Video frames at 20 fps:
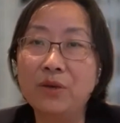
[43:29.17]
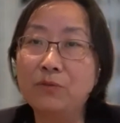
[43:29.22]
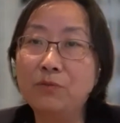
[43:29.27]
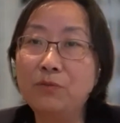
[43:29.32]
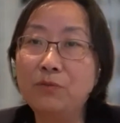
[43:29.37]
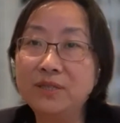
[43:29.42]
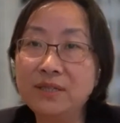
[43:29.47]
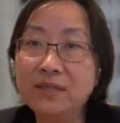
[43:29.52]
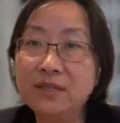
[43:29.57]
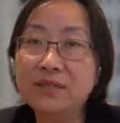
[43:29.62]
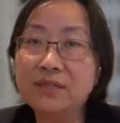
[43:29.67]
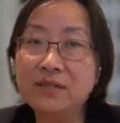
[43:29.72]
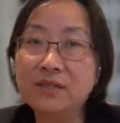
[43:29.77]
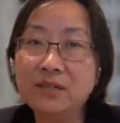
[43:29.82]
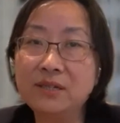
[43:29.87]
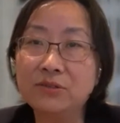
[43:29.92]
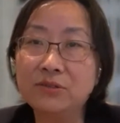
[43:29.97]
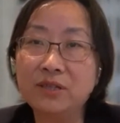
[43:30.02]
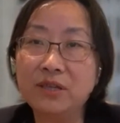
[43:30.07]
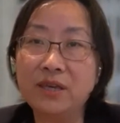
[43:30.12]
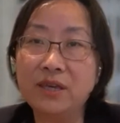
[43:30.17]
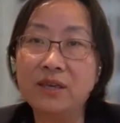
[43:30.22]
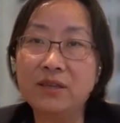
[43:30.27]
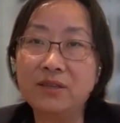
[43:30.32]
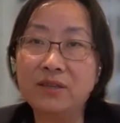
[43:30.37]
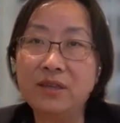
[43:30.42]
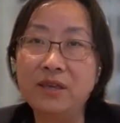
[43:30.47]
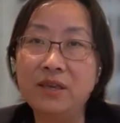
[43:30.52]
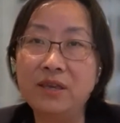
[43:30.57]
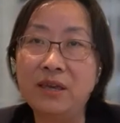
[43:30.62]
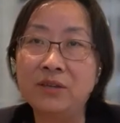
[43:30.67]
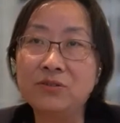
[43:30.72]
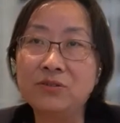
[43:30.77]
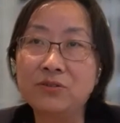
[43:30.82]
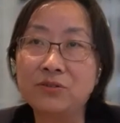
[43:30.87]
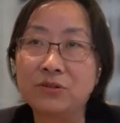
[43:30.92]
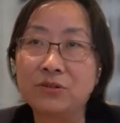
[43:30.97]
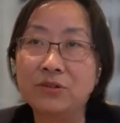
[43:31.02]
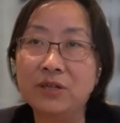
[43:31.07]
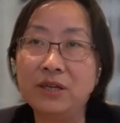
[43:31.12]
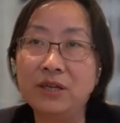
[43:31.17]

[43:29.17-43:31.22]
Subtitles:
Within steel, the answer